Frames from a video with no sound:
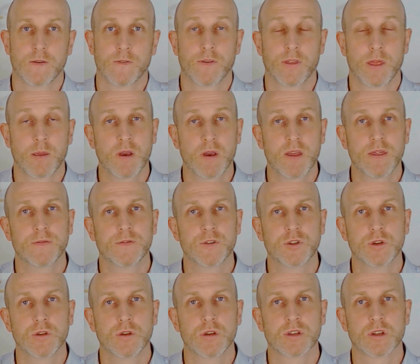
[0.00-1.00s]
For the month of
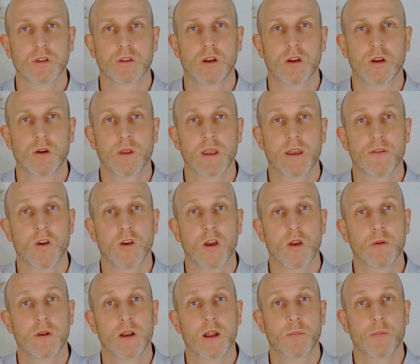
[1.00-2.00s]
June and July, we have
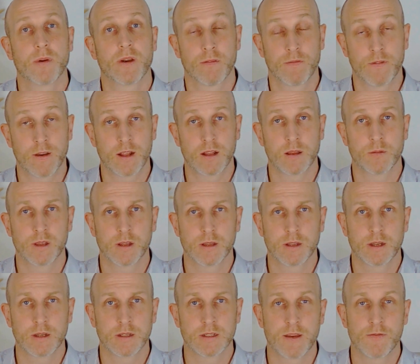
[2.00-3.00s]
opened up our
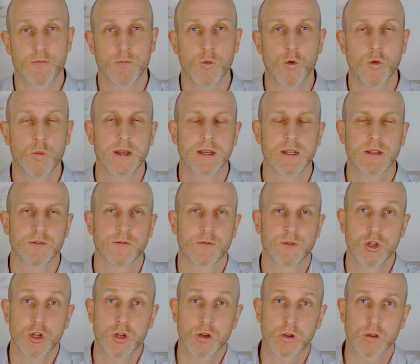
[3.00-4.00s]
availability to have more meetings
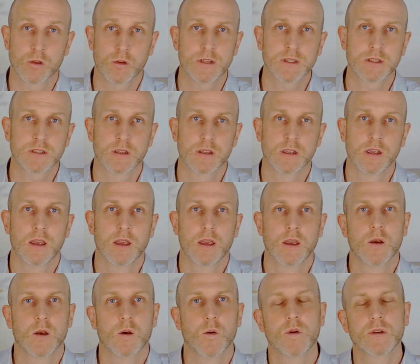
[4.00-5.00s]
with new clients
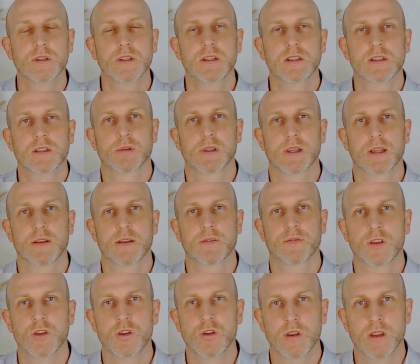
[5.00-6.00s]
wanting to plan
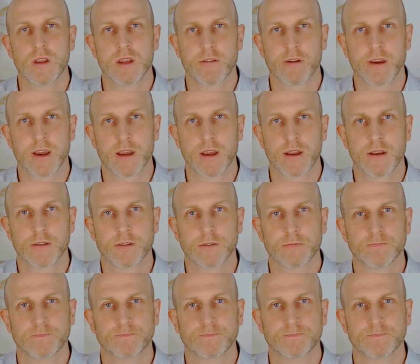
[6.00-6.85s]
for the new year ahead.